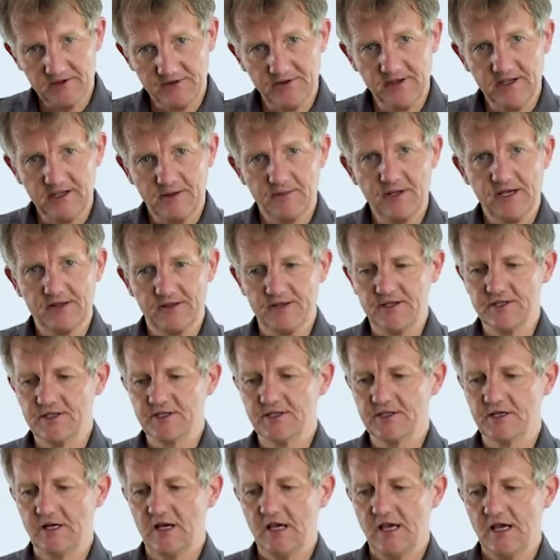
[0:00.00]
think about
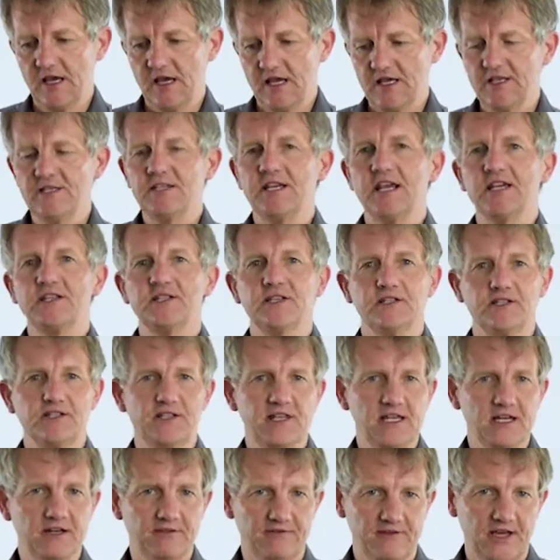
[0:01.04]
this is, yes, it's
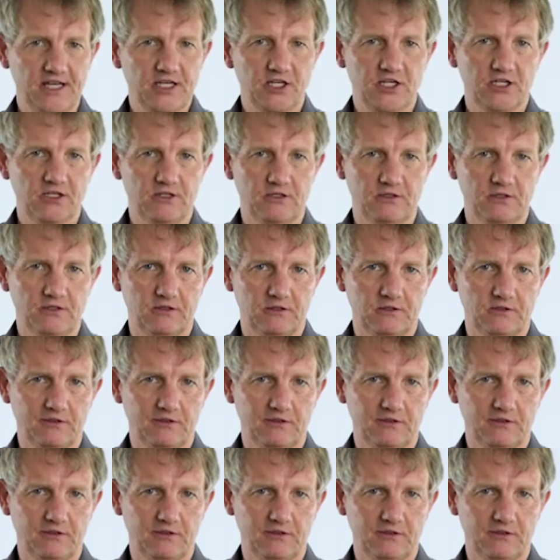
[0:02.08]
the innovation